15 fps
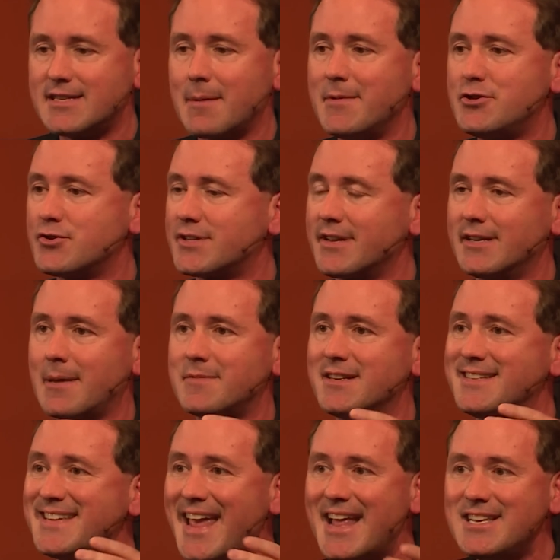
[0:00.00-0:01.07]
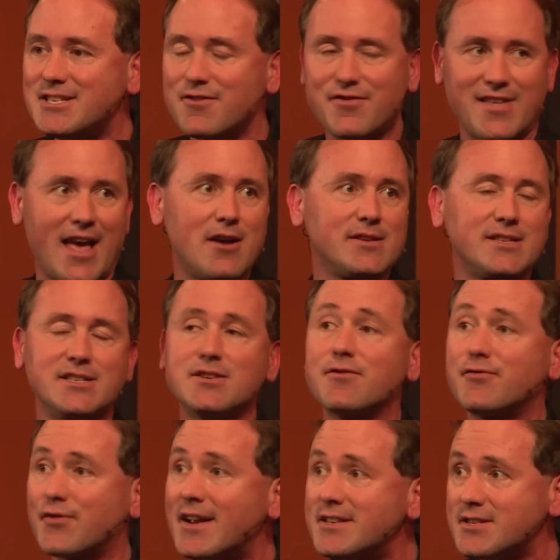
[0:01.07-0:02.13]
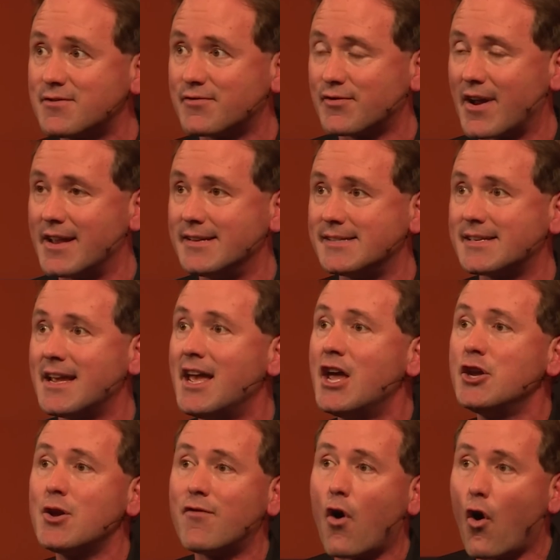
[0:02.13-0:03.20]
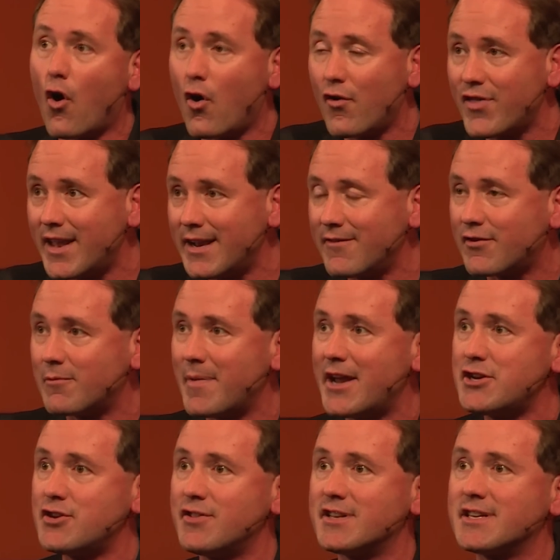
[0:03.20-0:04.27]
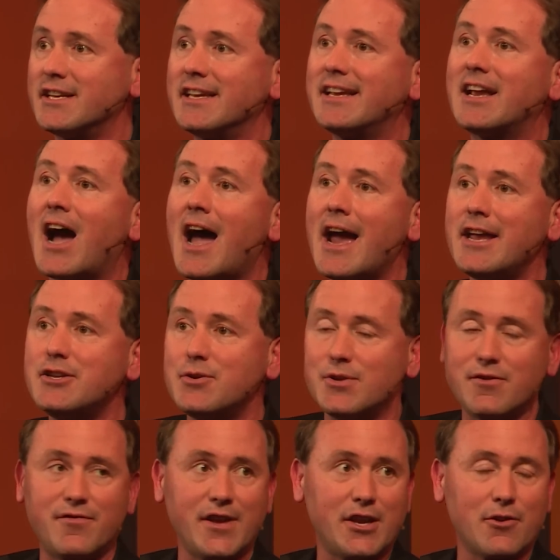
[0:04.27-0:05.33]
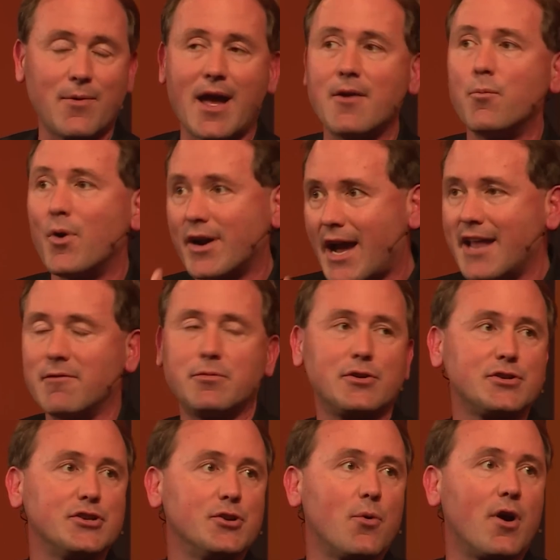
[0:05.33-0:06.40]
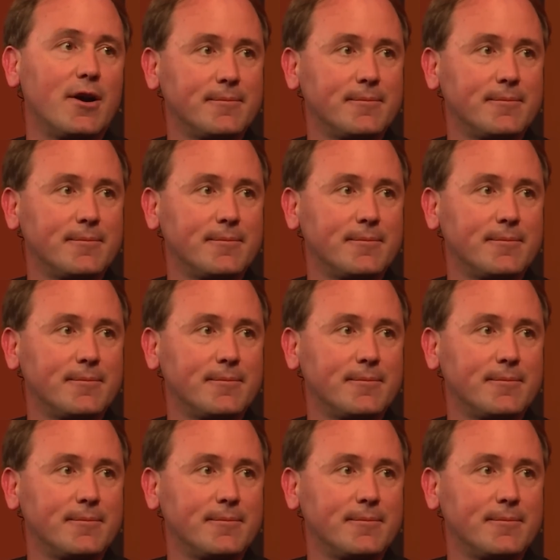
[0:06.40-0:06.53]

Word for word: That means you're scaling up to tens of thousands of friends of friends. You have all that information that's going to guide you to figure out what kind of person you are.